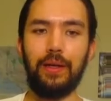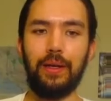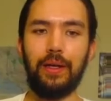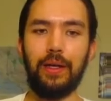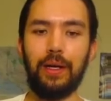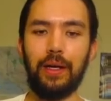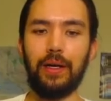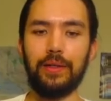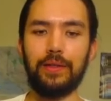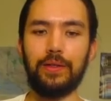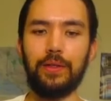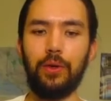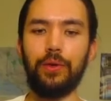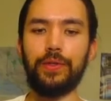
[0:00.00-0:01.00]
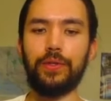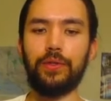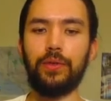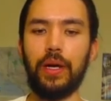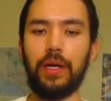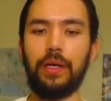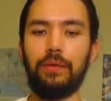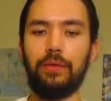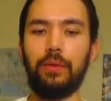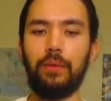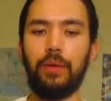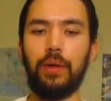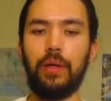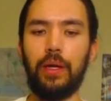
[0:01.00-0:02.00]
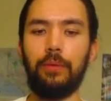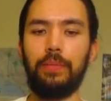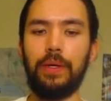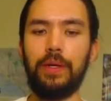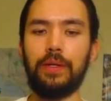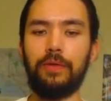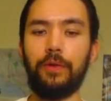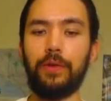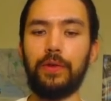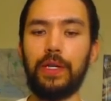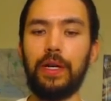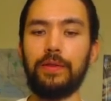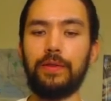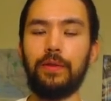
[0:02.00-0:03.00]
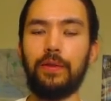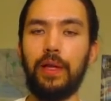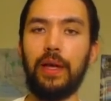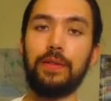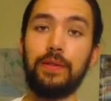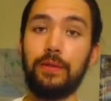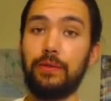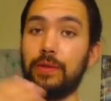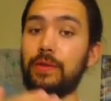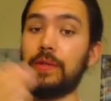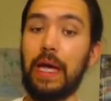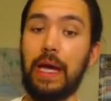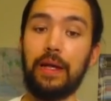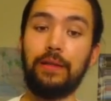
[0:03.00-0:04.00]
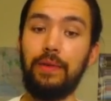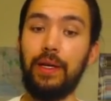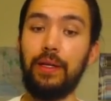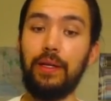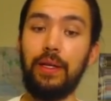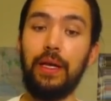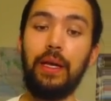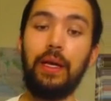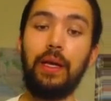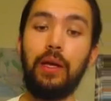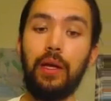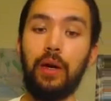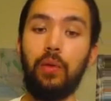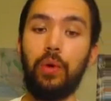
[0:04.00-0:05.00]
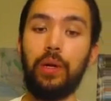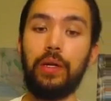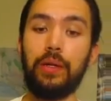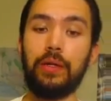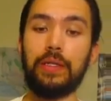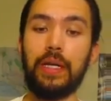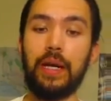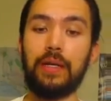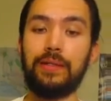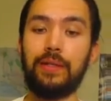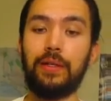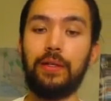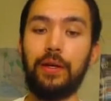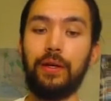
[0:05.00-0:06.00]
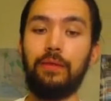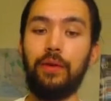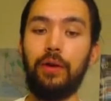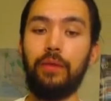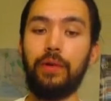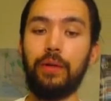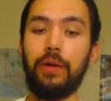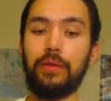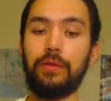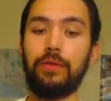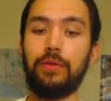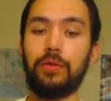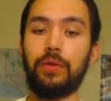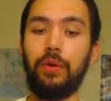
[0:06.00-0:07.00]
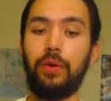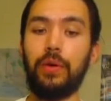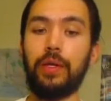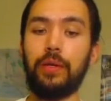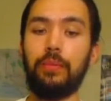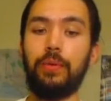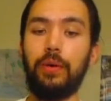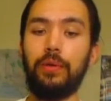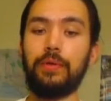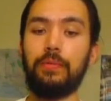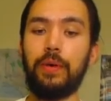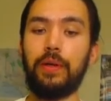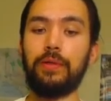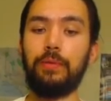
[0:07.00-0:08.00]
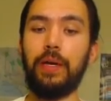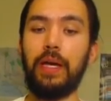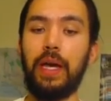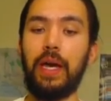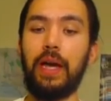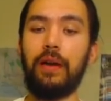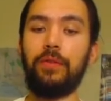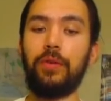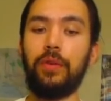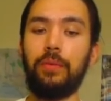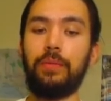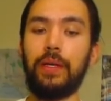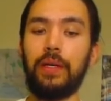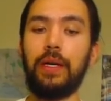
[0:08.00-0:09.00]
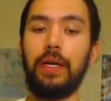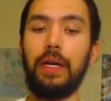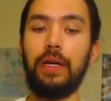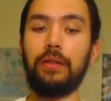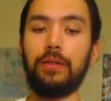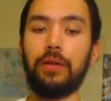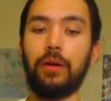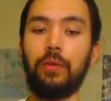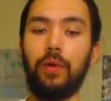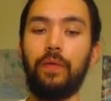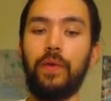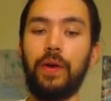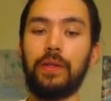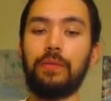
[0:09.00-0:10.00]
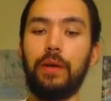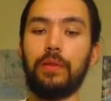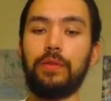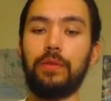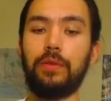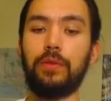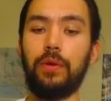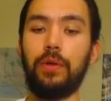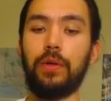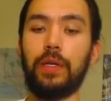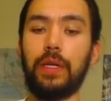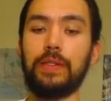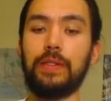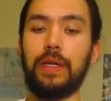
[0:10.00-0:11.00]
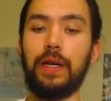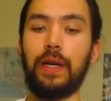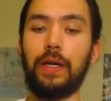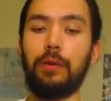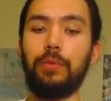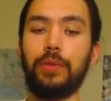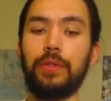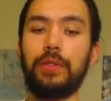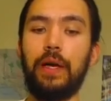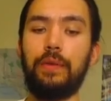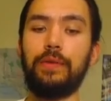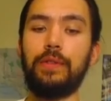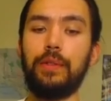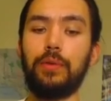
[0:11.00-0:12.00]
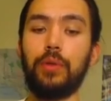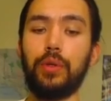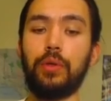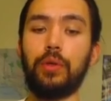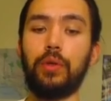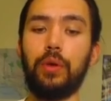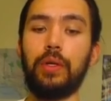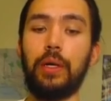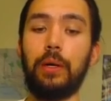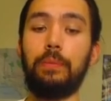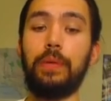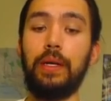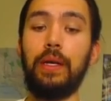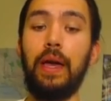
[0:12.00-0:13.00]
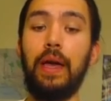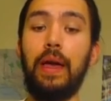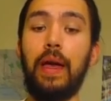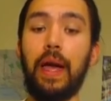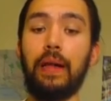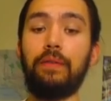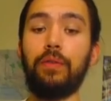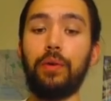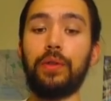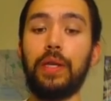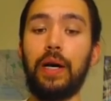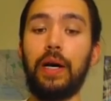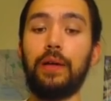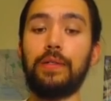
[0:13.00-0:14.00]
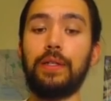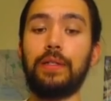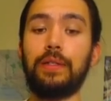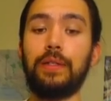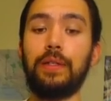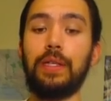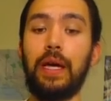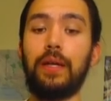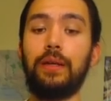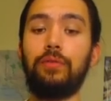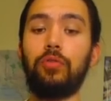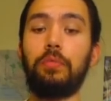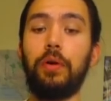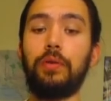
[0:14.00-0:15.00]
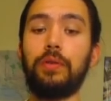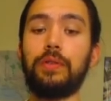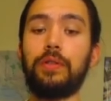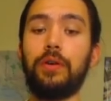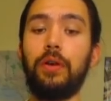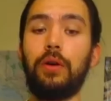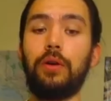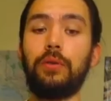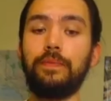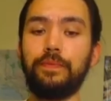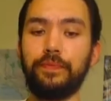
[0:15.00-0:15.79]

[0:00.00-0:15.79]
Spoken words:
Soul Strike. If your LP is 4,000 or less, so just activate. When an attack is declared involving a monster you control and an opponent's monster, pay half your LP and target one face of monster you control. It gains attack equal to the deficit between your current LP and 4,000 until the end of your opponent's turn.